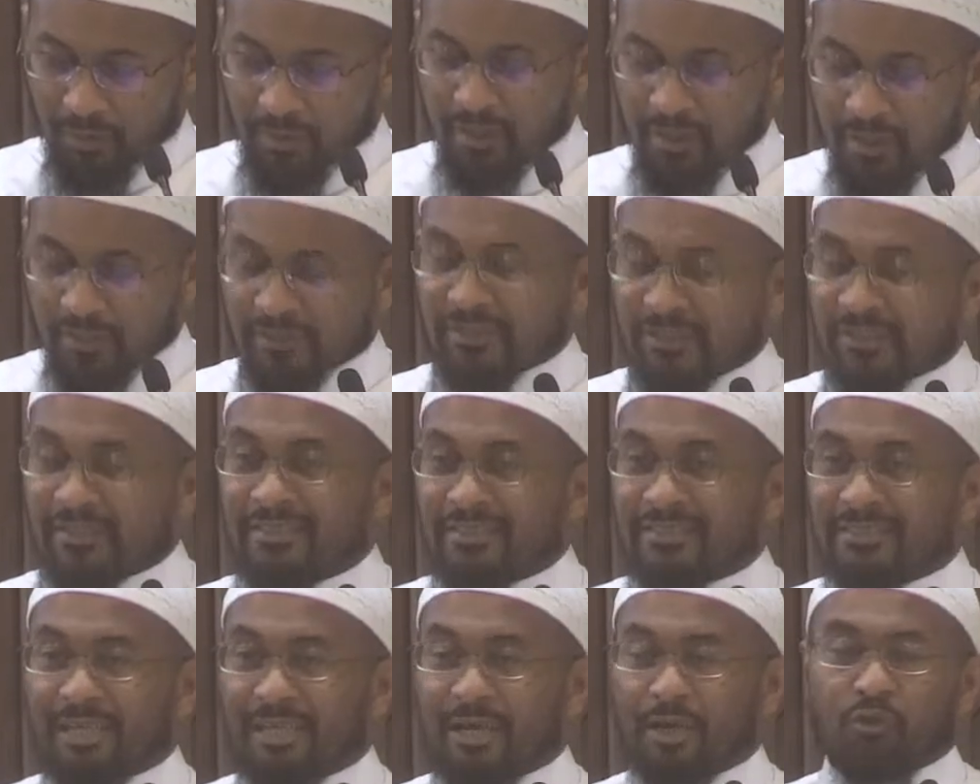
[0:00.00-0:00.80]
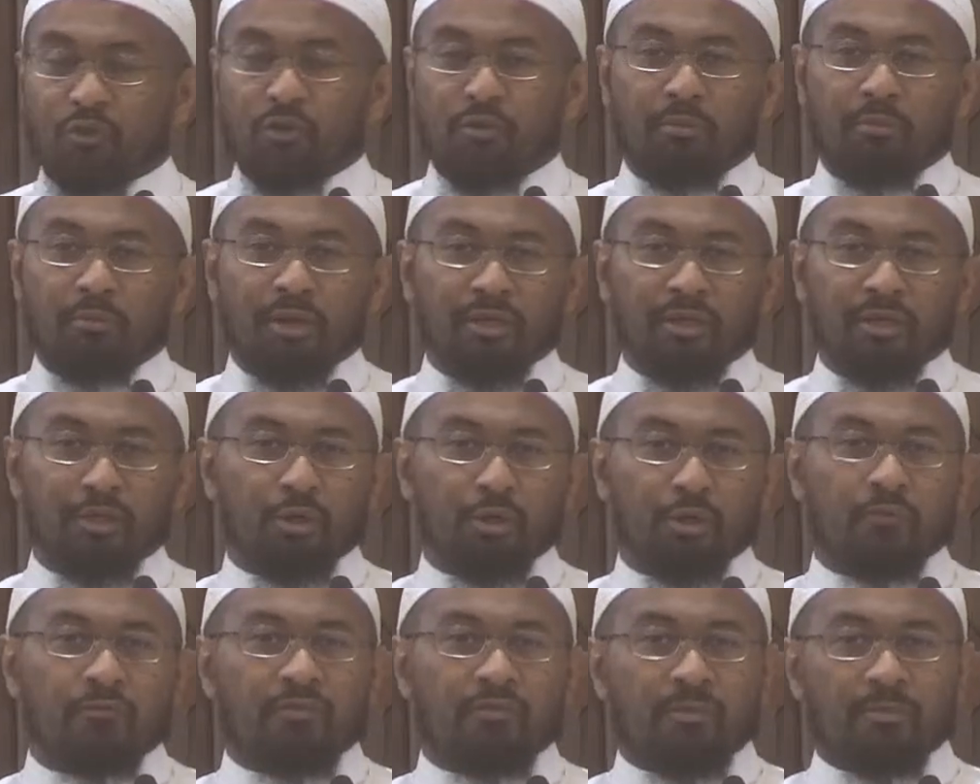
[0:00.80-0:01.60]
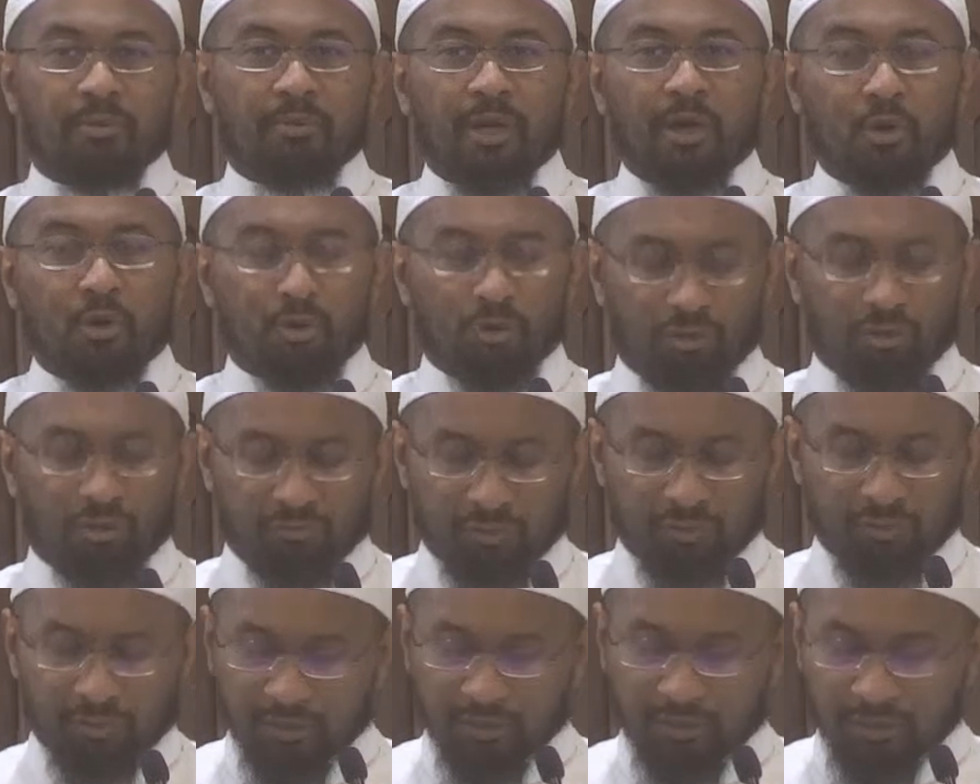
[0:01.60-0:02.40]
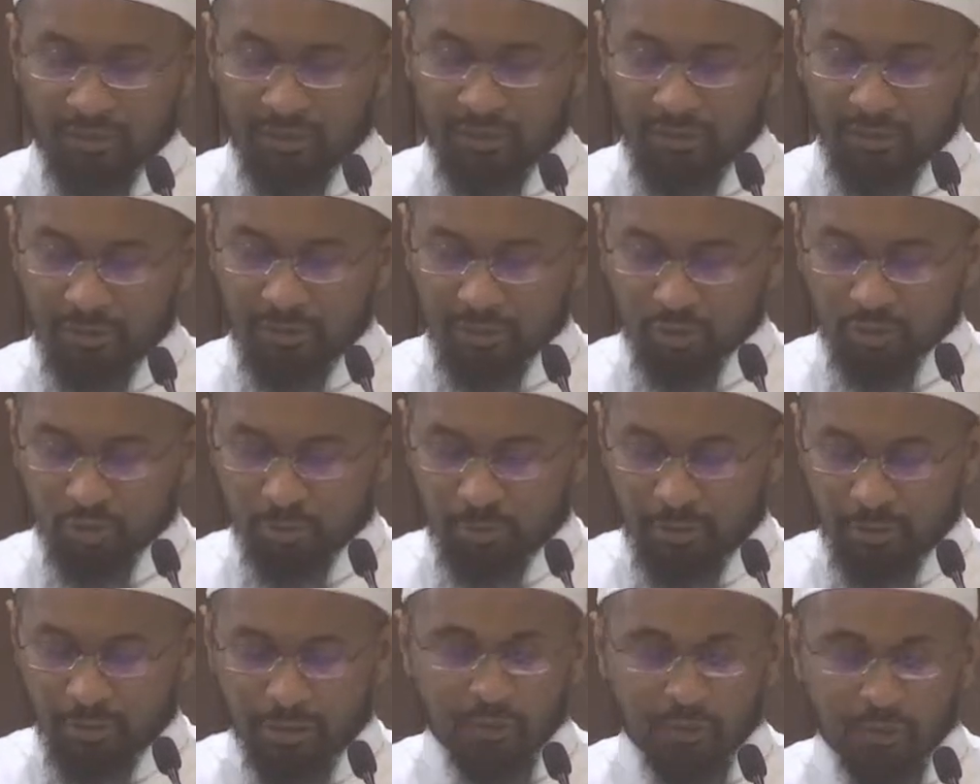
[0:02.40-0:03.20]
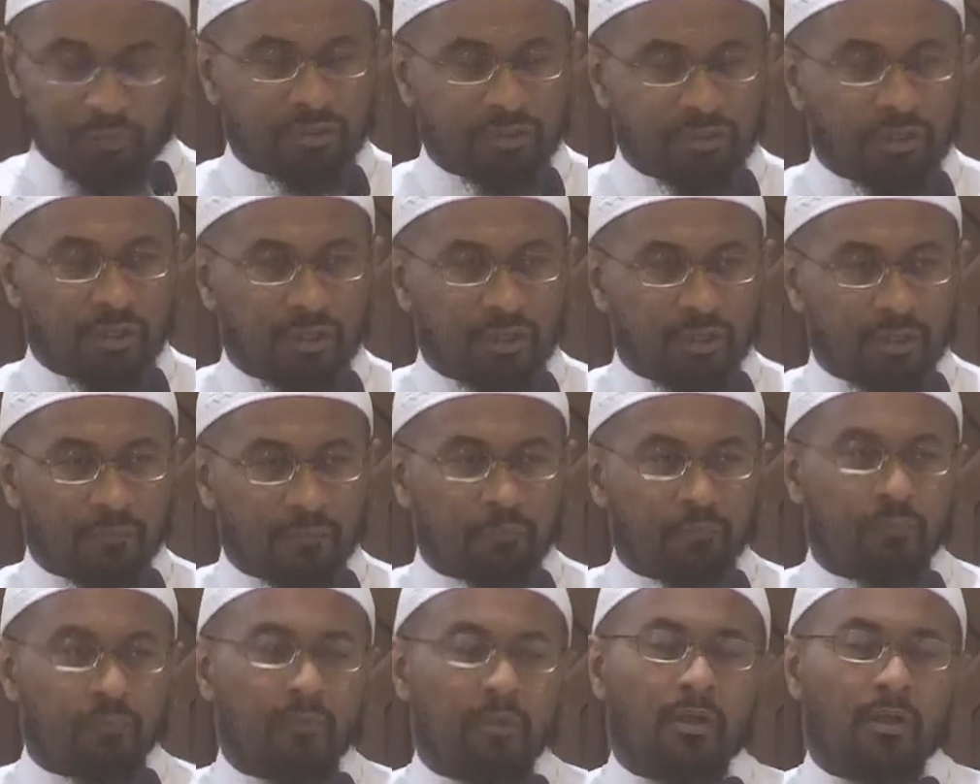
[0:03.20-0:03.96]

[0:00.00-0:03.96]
This is a reminder of the power of Allah subhanahu wa ta'ala.